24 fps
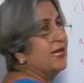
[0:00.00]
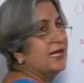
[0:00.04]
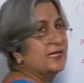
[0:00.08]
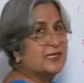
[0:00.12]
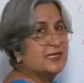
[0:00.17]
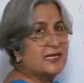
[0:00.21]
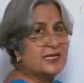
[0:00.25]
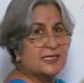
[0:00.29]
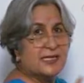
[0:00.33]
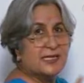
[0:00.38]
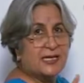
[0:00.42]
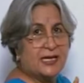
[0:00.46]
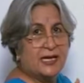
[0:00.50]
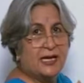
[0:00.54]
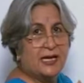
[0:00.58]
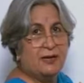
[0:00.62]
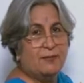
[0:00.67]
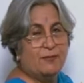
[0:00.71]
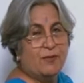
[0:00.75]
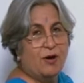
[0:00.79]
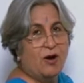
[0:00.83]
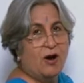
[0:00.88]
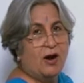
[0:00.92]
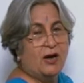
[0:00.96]
there is a
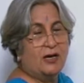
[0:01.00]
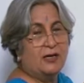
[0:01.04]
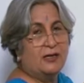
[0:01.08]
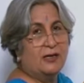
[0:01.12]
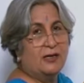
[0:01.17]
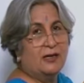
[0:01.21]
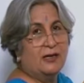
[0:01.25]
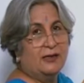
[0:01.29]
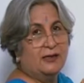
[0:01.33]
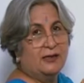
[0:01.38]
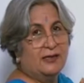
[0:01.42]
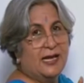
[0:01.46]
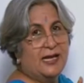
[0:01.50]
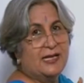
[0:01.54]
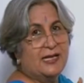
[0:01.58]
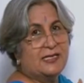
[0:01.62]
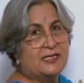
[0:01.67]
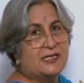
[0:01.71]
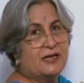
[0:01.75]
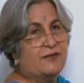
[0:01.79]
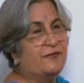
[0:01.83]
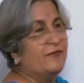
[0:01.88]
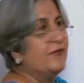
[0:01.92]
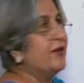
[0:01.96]
single bond, then
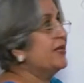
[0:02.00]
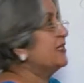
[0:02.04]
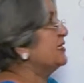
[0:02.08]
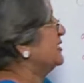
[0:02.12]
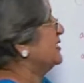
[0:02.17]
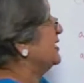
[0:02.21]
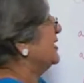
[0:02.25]
suffix